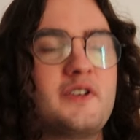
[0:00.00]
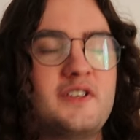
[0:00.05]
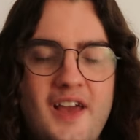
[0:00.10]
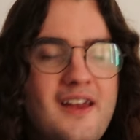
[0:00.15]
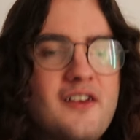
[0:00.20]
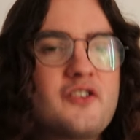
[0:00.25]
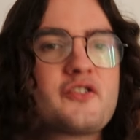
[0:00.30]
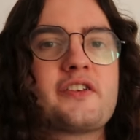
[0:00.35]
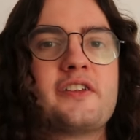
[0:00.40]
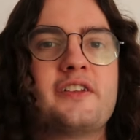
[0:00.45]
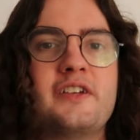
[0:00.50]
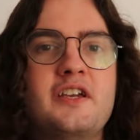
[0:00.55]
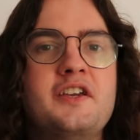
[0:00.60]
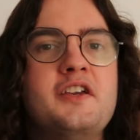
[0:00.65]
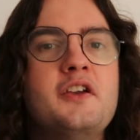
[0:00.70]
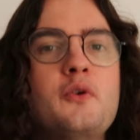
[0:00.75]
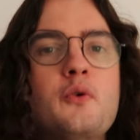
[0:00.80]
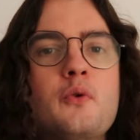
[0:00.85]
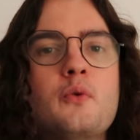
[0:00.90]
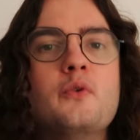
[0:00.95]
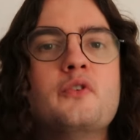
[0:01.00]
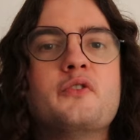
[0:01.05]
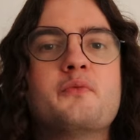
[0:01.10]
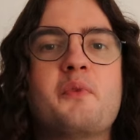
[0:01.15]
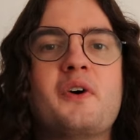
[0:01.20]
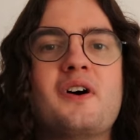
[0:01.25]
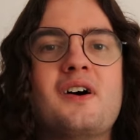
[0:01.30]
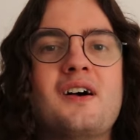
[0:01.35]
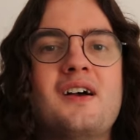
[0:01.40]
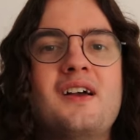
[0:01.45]
potentially huge,
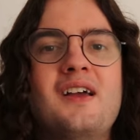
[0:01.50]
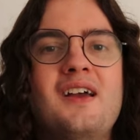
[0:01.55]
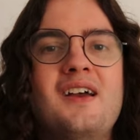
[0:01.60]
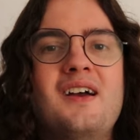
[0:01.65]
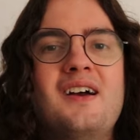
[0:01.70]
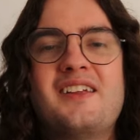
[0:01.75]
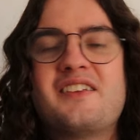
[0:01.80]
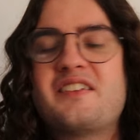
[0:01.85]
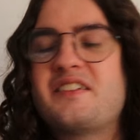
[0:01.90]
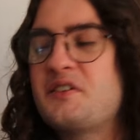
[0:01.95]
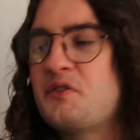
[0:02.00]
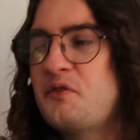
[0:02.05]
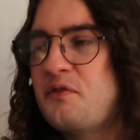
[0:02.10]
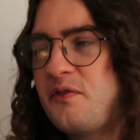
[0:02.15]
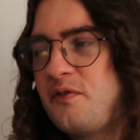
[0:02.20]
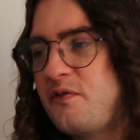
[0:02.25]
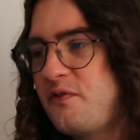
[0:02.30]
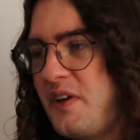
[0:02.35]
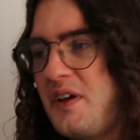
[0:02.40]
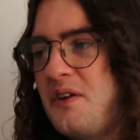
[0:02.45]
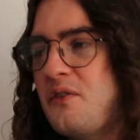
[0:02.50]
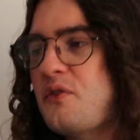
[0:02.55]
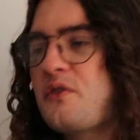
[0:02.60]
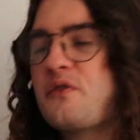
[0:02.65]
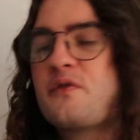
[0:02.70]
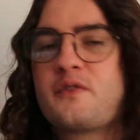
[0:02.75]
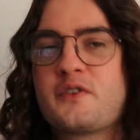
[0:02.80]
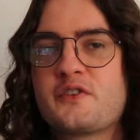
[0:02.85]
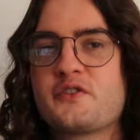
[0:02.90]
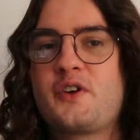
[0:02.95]
but it still
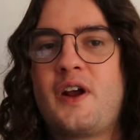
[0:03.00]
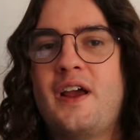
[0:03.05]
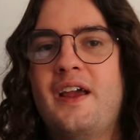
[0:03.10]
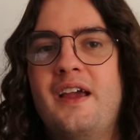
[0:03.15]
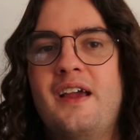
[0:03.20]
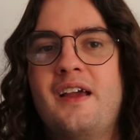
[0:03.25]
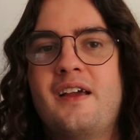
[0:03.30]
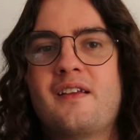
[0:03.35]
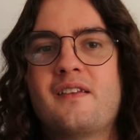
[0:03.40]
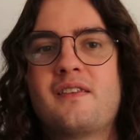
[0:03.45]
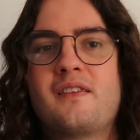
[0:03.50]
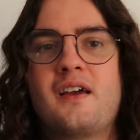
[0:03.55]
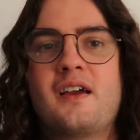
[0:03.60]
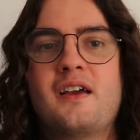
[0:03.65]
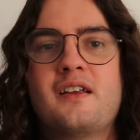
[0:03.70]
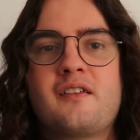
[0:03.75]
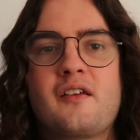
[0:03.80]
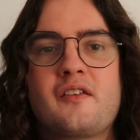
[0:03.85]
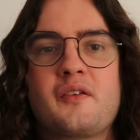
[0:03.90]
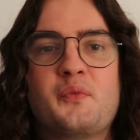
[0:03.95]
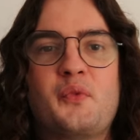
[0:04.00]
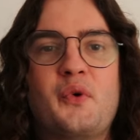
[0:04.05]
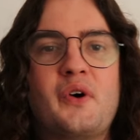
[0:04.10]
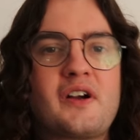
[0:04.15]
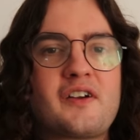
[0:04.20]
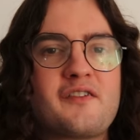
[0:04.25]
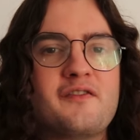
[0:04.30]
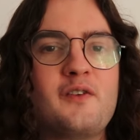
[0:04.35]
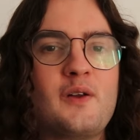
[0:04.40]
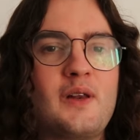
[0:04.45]
feels frustrating that it doesn't
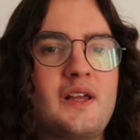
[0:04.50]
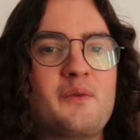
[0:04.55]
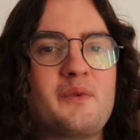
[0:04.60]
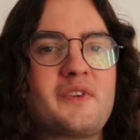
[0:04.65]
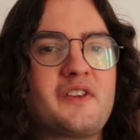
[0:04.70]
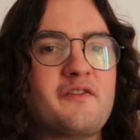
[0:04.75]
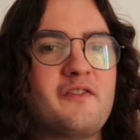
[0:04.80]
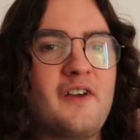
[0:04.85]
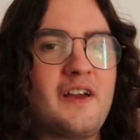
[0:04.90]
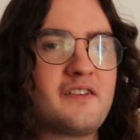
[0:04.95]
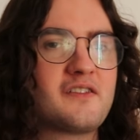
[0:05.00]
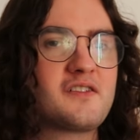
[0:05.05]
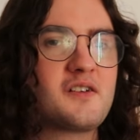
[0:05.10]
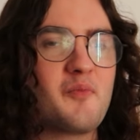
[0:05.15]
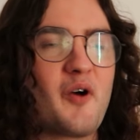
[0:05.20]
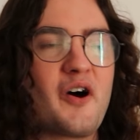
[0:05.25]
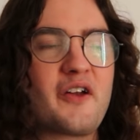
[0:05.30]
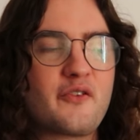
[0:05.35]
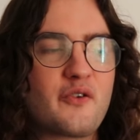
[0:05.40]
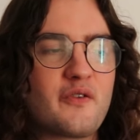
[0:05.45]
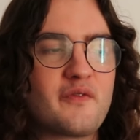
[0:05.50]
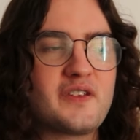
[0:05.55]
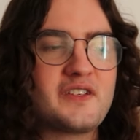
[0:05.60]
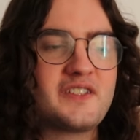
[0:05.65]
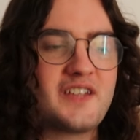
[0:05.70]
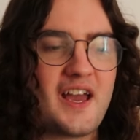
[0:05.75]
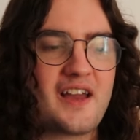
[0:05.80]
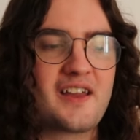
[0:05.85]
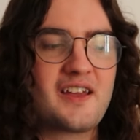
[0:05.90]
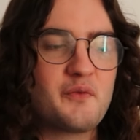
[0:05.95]
work fully with the face commander of the
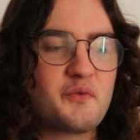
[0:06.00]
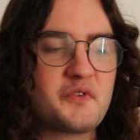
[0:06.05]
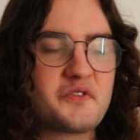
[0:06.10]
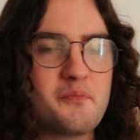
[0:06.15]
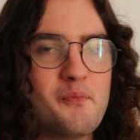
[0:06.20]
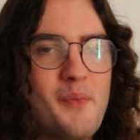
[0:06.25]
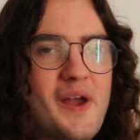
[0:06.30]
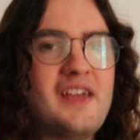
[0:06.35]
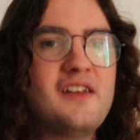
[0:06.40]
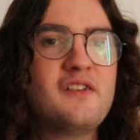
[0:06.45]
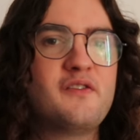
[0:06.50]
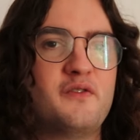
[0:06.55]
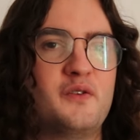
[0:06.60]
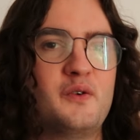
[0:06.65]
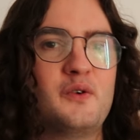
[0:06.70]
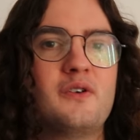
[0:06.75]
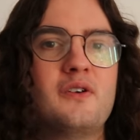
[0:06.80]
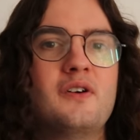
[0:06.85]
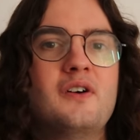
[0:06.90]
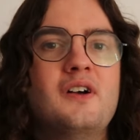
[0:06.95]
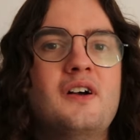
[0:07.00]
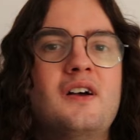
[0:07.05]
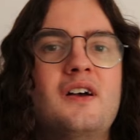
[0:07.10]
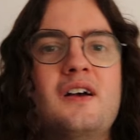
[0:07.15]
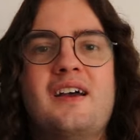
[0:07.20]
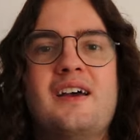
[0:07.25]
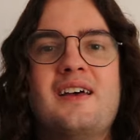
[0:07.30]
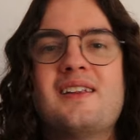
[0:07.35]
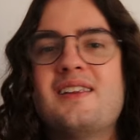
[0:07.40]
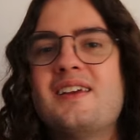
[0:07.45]
deck it was made for.
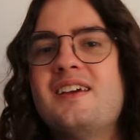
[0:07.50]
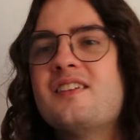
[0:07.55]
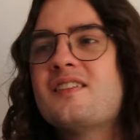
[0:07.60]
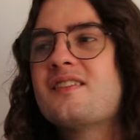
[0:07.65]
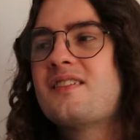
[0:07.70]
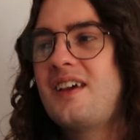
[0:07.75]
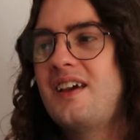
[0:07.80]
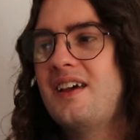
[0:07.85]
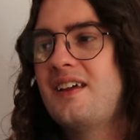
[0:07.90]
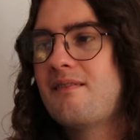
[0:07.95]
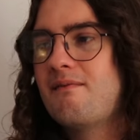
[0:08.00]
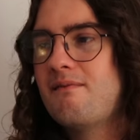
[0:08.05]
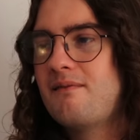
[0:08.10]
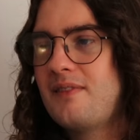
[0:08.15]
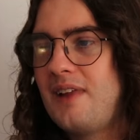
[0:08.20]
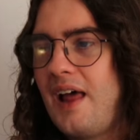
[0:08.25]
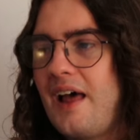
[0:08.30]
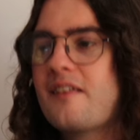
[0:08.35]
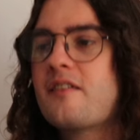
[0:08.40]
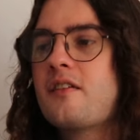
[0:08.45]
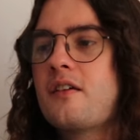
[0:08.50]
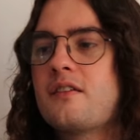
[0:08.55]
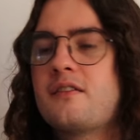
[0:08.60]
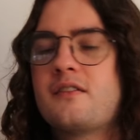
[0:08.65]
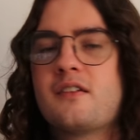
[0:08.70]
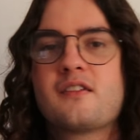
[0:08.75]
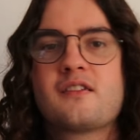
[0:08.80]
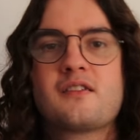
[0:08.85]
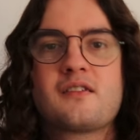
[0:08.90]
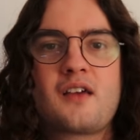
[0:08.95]
At least it lets us
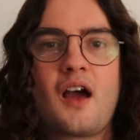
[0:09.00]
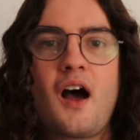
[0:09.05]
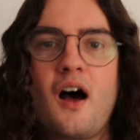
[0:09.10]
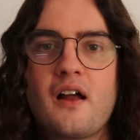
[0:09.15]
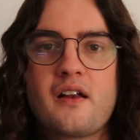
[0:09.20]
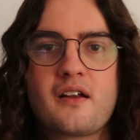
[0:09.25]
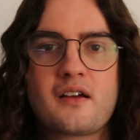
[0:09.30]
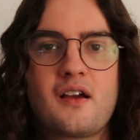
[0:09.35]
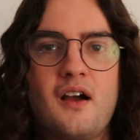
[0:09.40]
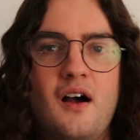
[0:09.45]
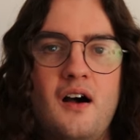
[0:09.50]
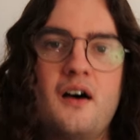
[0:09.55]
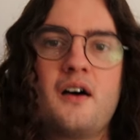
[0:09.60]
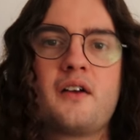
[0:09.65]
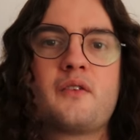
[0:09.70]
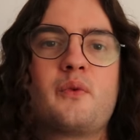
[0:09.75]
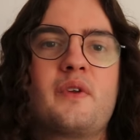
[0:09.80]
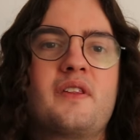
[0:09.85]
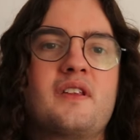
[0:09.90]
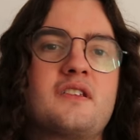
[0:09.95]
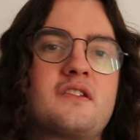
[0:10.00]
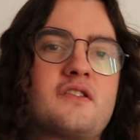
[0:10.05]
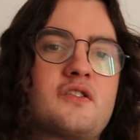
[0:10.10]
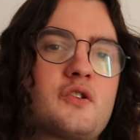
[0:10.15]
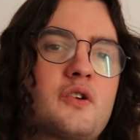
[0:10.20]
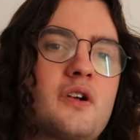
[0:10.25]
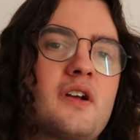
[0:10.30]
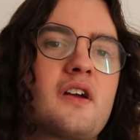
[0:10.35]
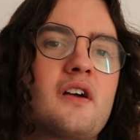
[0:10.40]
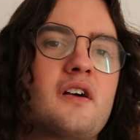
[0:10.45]
discard a card with its
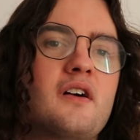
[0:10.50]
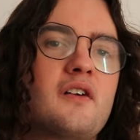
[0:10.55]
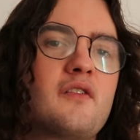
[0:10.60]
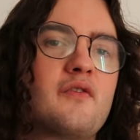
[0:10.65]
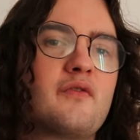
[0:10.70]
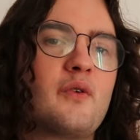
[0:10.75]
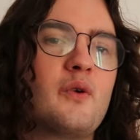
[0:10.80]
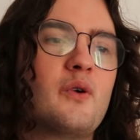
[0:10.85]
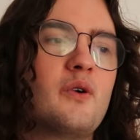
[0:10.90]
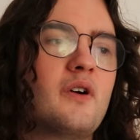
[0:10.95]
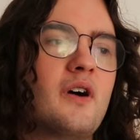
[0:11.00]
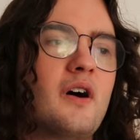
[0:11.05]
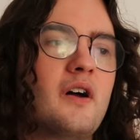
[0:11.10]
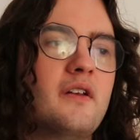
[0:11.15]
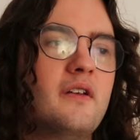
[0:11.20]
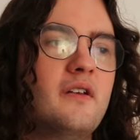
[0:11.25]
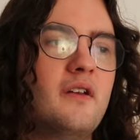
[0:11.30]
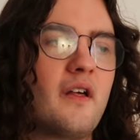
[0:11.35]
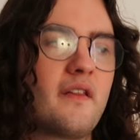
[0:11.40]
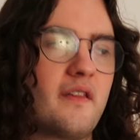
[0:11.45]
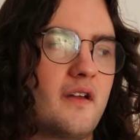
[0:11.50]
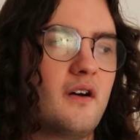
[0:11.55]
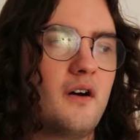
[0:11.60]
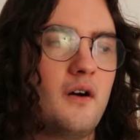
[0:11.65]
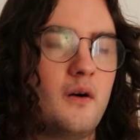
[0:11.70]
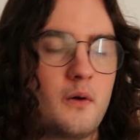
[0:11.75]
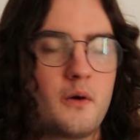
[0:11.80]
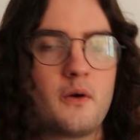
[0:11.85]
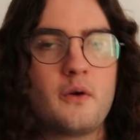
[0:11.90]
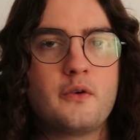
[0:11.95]
trigger for another
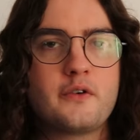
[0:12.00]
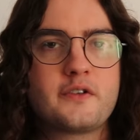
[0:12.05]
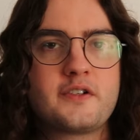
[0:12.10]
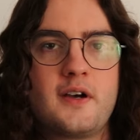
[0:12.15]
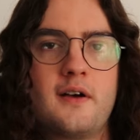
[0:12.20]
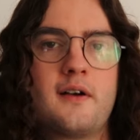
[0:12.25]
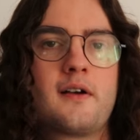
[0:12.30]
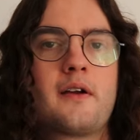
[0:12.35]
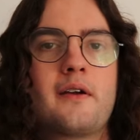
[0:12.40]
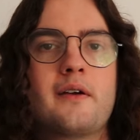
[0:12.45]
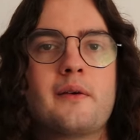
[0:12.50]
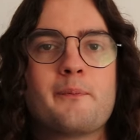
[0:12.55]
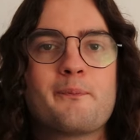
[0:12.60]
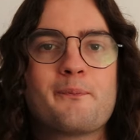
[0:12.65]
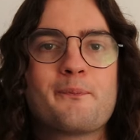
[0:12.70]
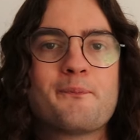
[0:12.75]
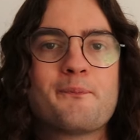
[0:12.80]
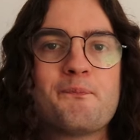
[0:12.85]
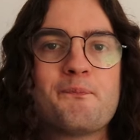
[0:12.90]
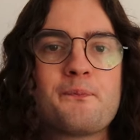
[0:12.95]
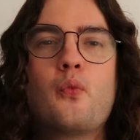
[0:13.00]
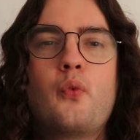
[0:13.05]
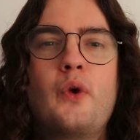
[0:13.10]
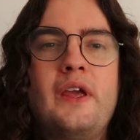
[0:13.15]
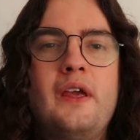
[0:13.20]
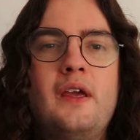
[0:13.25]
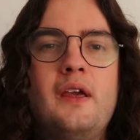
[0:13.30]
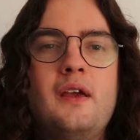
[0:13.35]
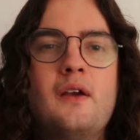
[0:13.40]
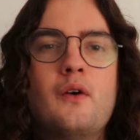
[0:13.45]
encore target.
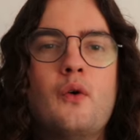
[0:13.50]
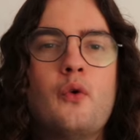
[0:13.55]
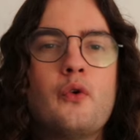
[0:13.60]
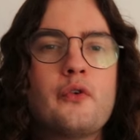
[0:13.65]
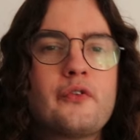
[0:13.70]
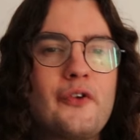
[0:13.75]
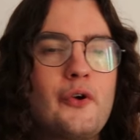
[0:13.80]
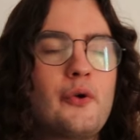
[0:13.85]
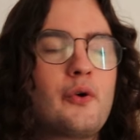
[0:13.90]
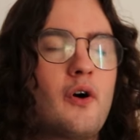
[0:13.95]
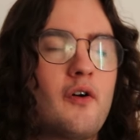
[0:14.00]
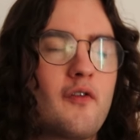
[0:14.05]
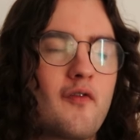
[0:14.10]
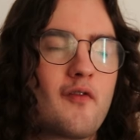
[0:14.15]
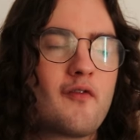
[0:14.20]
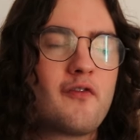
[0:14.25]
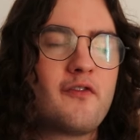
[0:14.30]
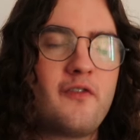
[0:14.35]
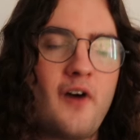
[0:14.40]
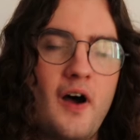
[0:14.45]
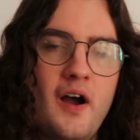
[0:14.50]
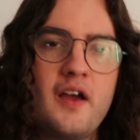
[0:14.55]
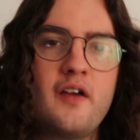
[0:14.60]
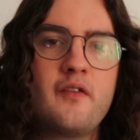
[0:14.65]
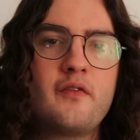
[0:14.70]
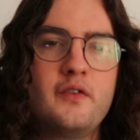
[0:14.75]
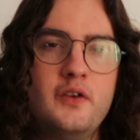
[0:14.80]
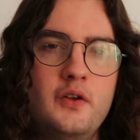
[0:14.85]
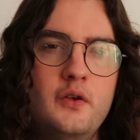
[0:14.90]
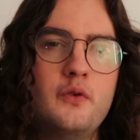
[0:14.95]
We also got
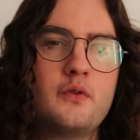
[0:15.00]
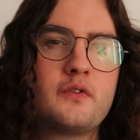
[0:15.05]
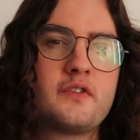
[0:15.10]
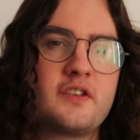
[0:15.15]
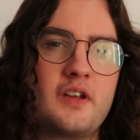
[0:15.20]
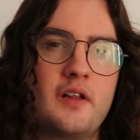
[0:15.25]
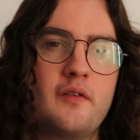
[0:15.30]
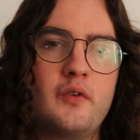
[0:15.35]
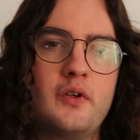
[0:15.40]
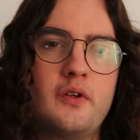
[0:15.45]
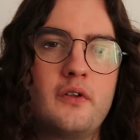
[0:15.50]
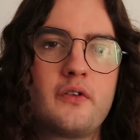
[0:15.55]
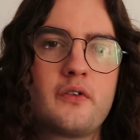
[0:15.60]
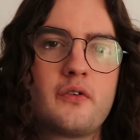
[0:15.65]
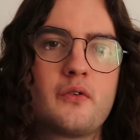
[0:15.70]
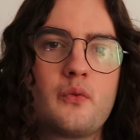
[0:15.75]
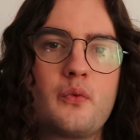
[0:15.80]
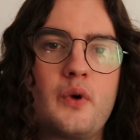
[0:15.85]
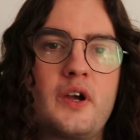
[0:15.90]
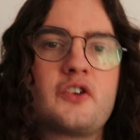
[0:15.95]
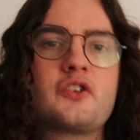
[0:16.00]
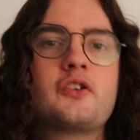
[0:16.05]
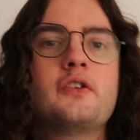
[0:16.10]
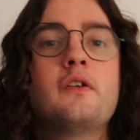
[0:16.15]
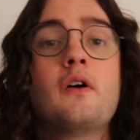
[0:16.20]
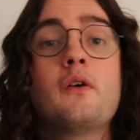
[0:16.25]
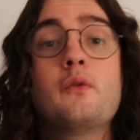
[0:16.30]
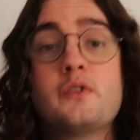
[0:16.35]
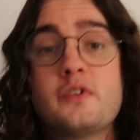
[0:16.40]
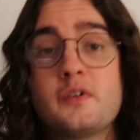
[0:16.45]
5 new Slivers, which
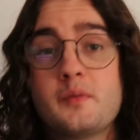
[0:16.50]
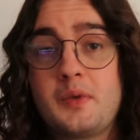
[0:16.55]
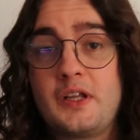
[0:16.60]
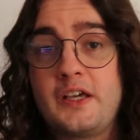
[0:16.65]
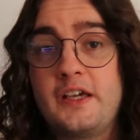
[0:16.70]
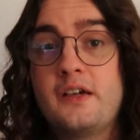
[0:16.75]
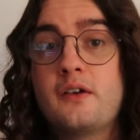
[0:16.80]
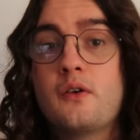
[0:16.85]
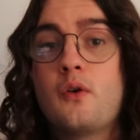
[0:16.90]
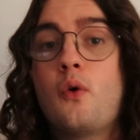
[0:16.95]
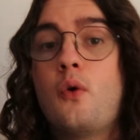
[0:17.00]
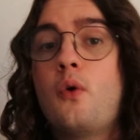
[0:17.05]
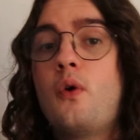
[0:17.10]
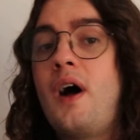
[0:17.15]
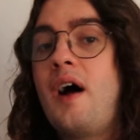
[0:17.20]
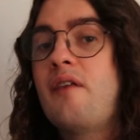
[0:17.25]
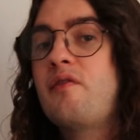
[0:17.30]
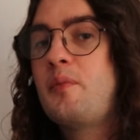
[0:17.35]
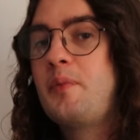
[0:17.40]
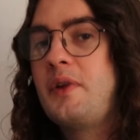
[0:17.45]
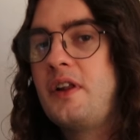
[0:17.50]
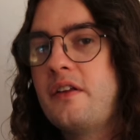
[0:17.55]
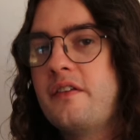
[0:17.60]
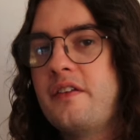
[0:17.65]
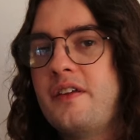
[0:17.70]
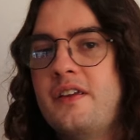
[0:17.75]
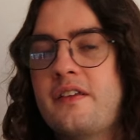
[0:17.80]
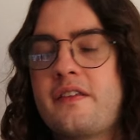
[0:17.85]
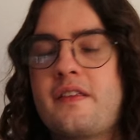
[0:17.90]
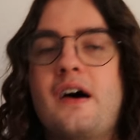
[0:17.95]
notably all have
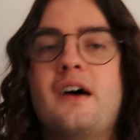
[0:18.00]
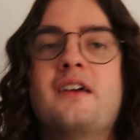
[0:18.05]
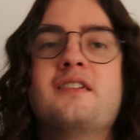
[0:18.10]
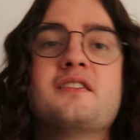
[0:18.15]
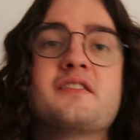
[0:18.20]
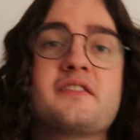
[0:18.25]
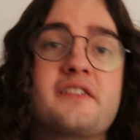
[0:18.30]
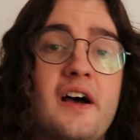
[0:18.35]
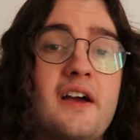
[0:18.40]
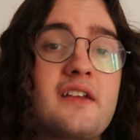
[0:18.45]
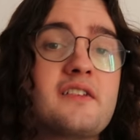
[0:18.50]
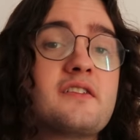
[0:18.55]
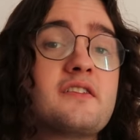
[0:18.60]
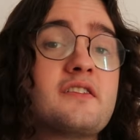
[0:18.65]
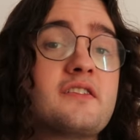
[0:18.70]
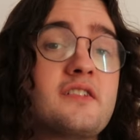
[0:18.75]
abilities that are designed to